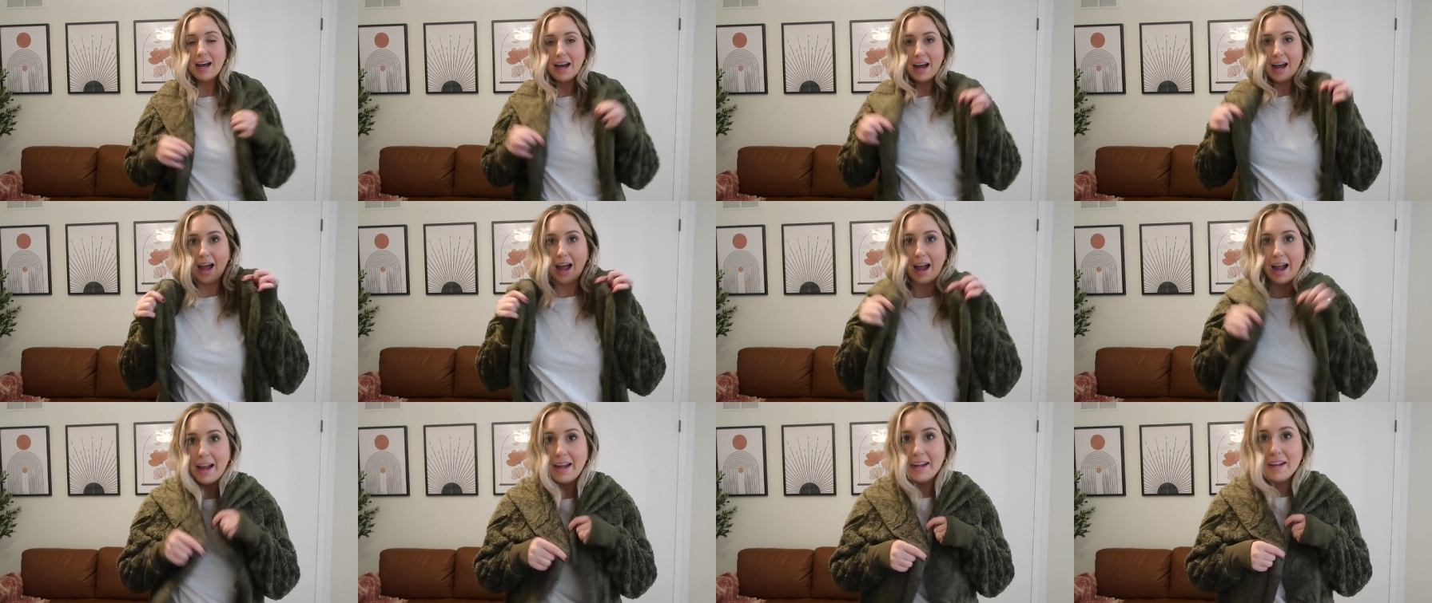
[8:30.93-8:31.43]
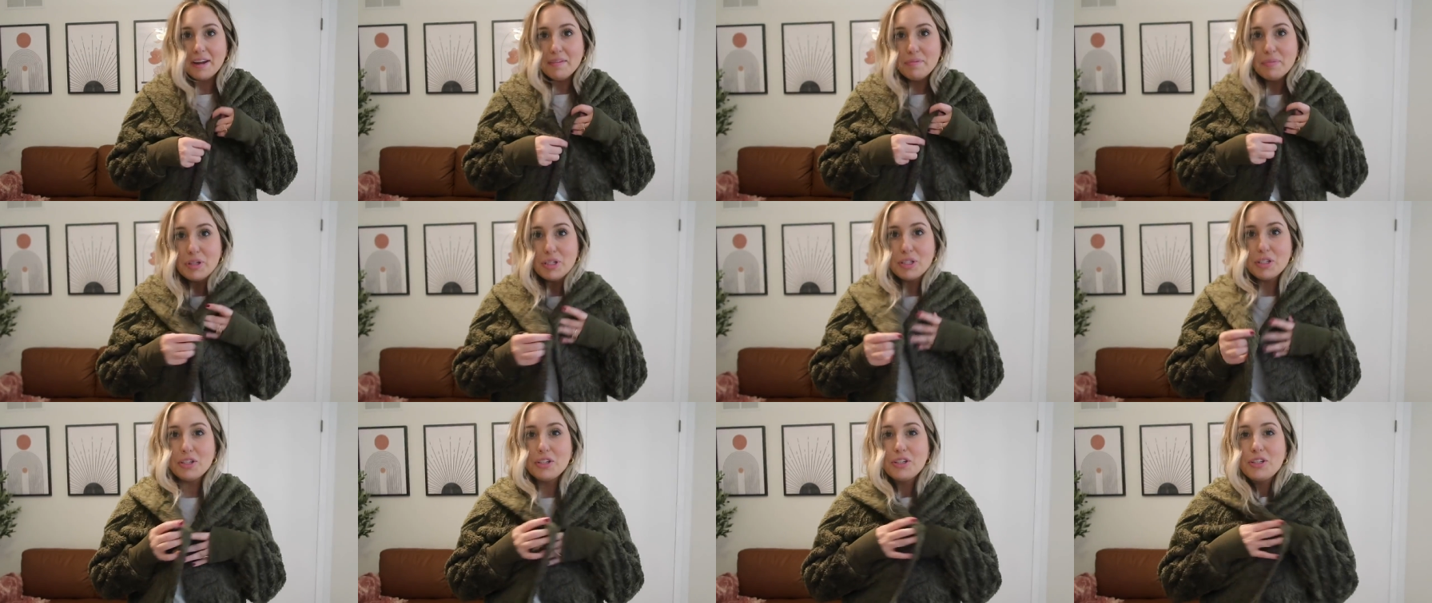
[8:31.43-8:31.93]
I have
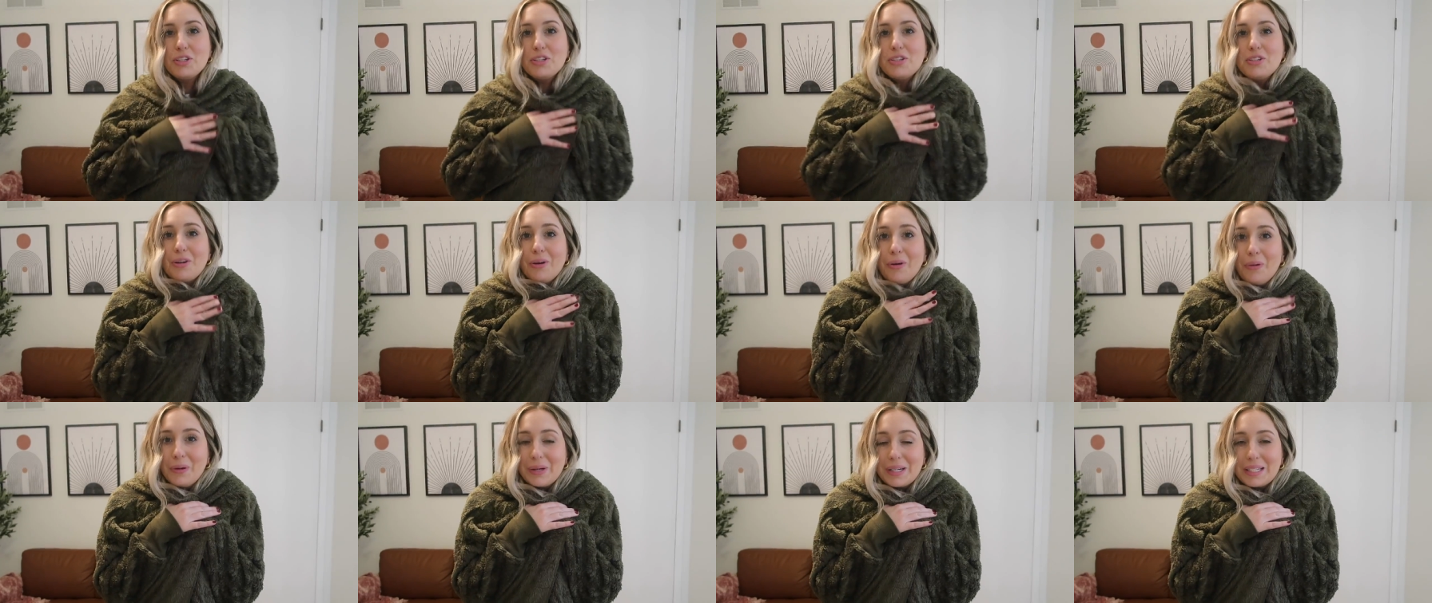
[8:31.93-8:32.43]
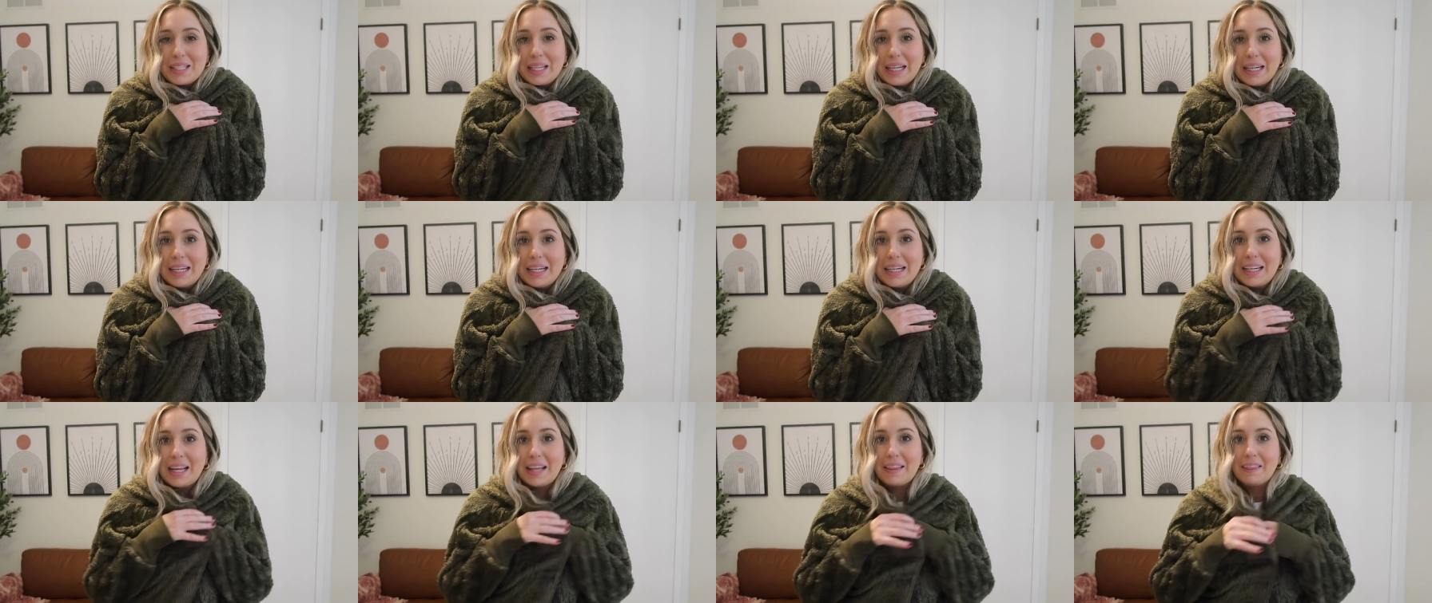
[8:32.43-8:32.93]
been so
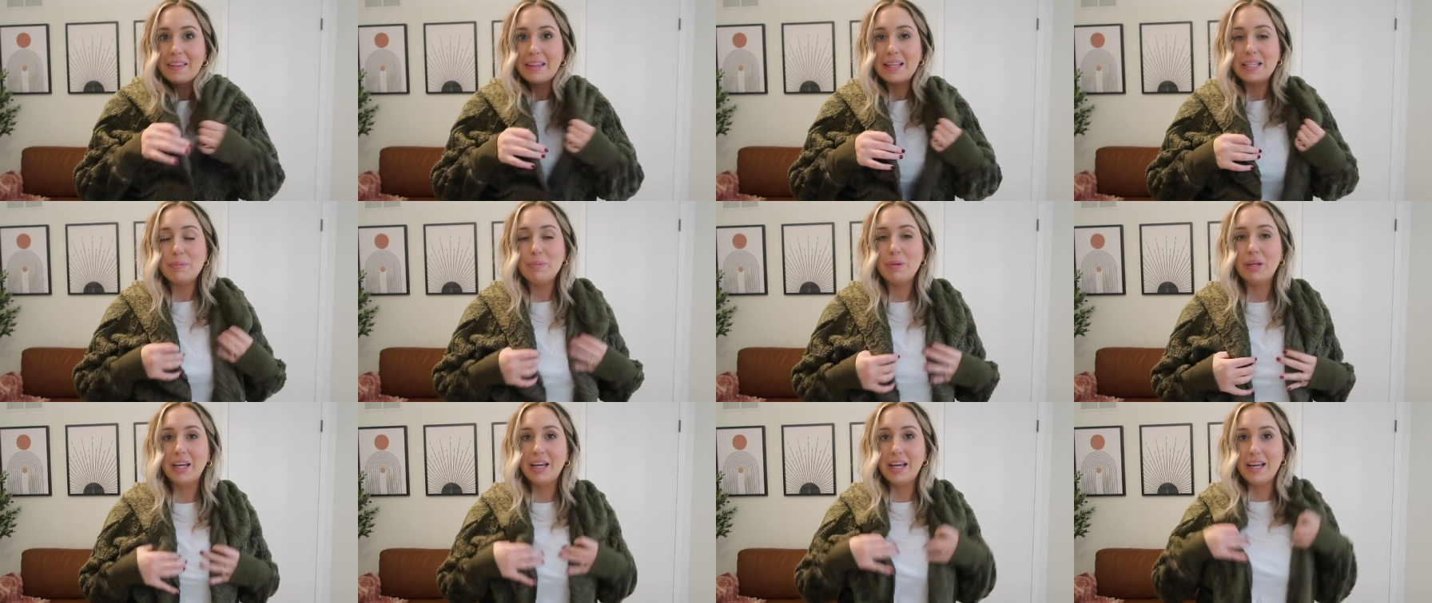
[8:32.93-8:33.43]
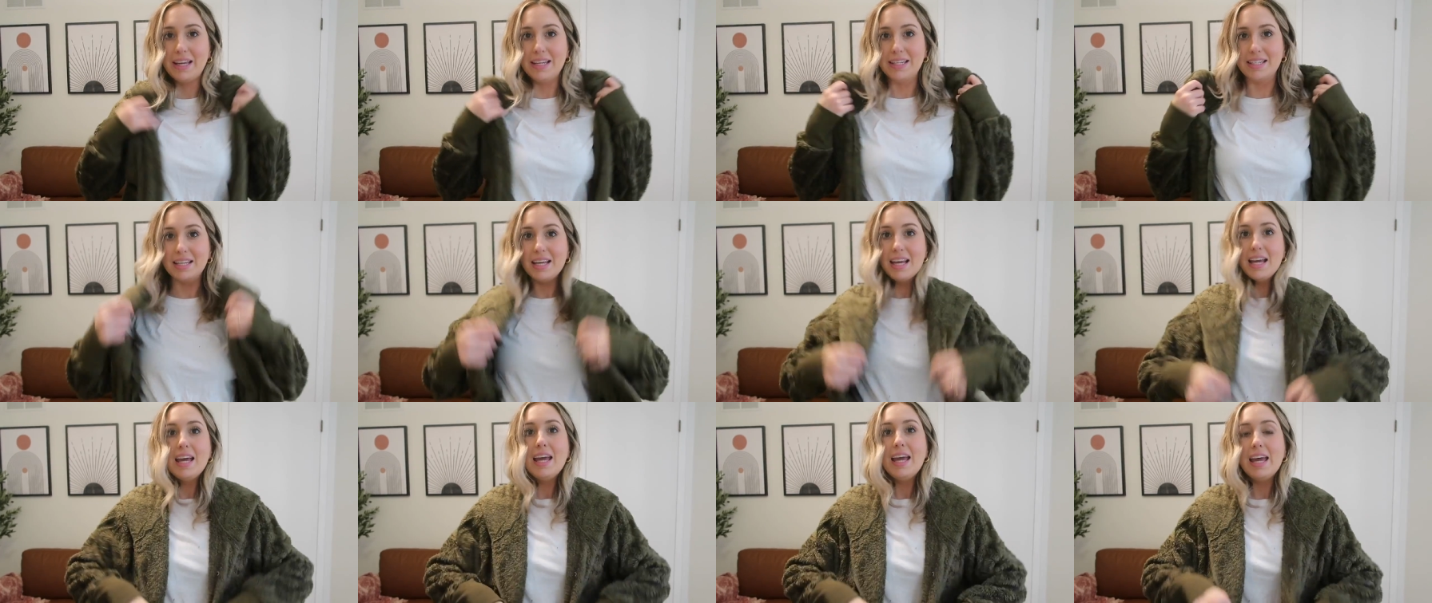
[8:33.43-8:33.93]
excited to get this because
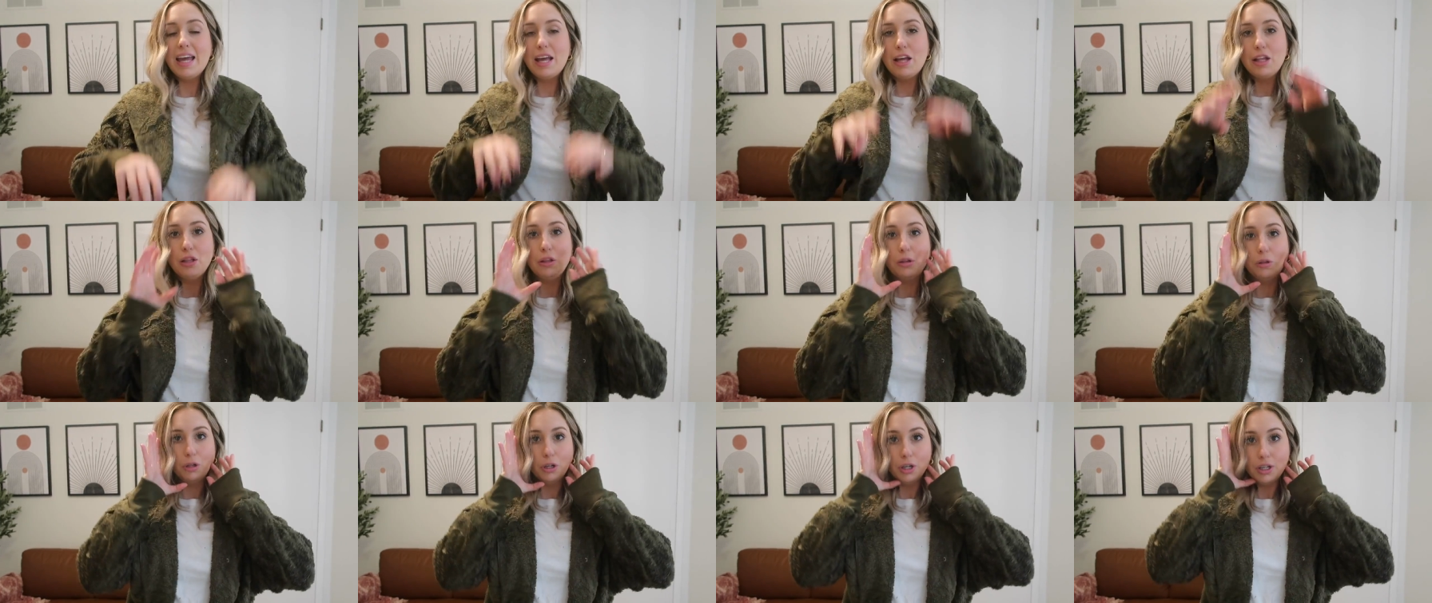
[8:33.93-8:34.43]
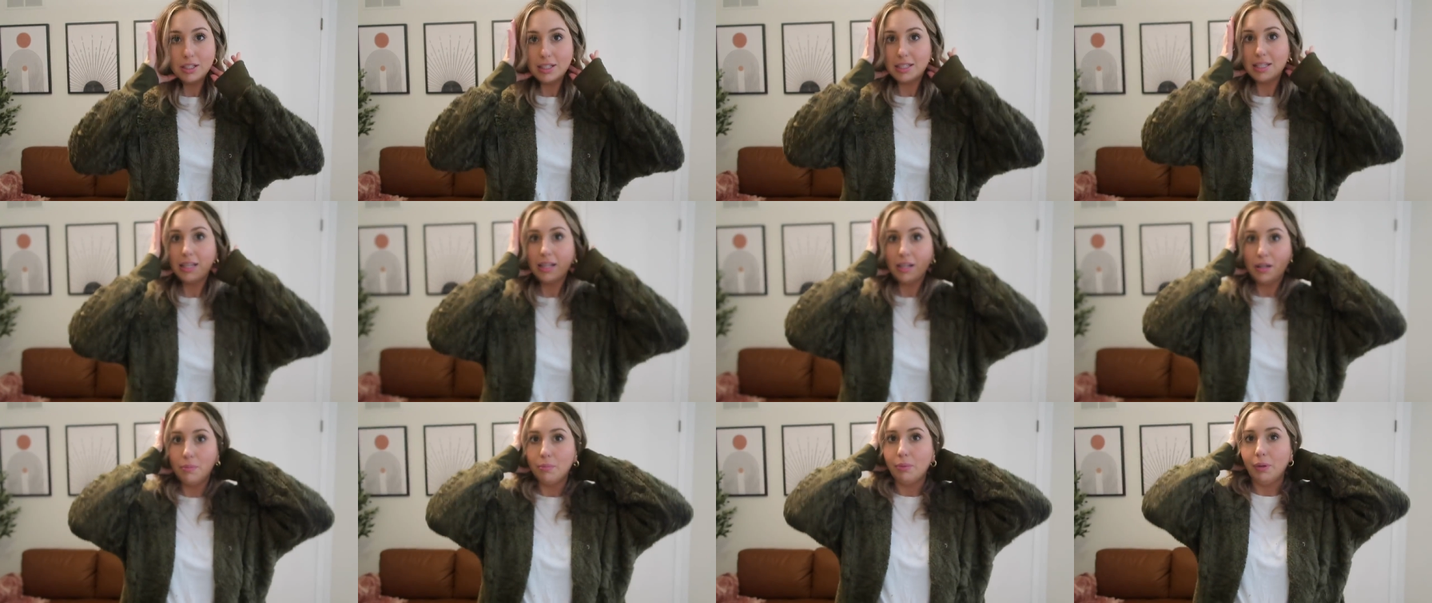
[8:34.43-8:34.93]
it looks
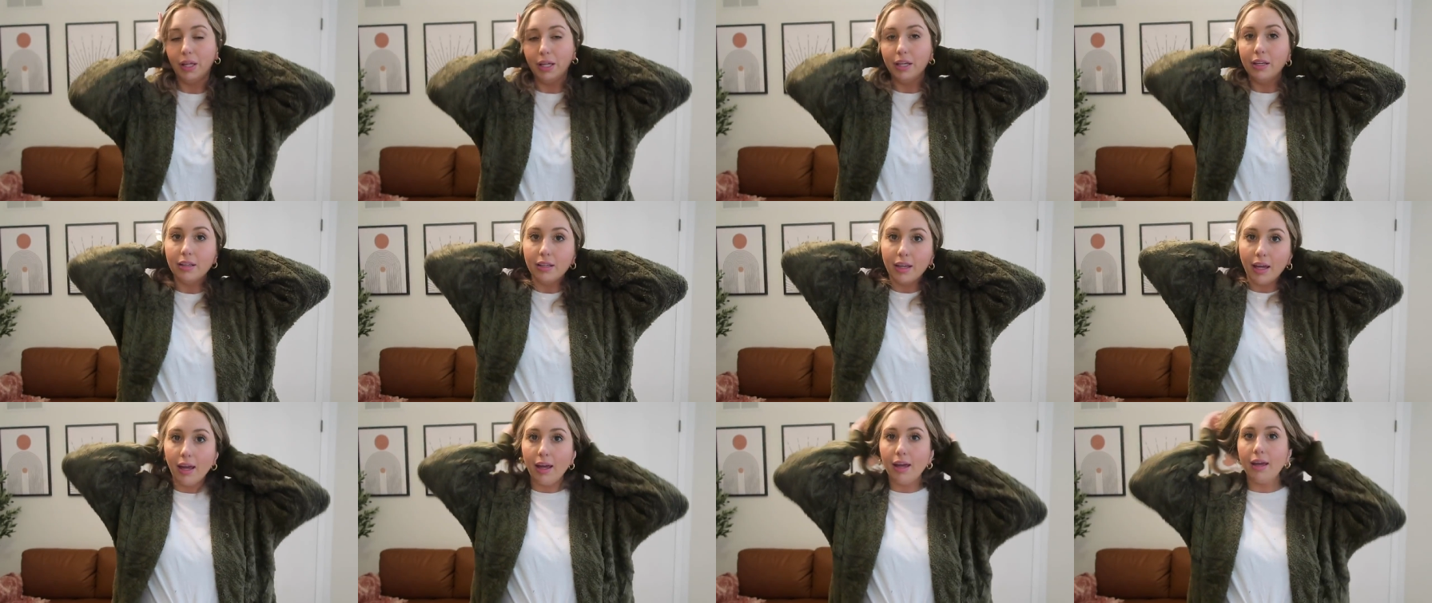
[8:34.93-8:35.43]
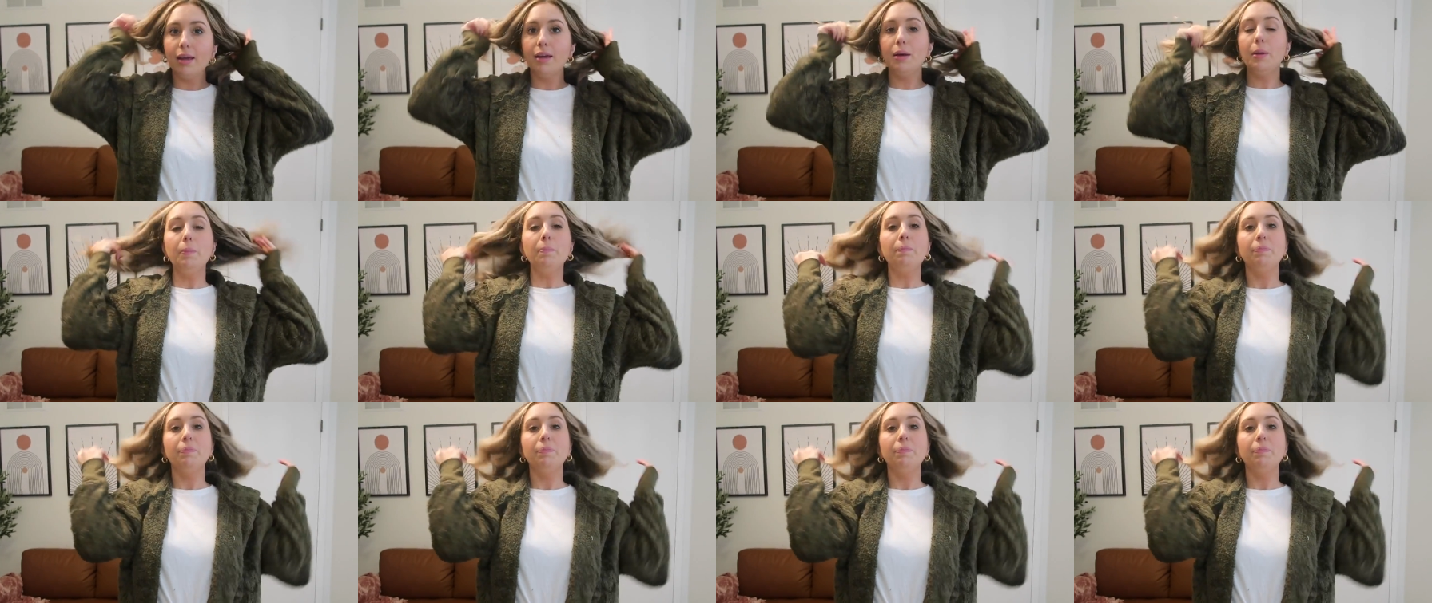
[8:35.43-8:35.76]
like a blanket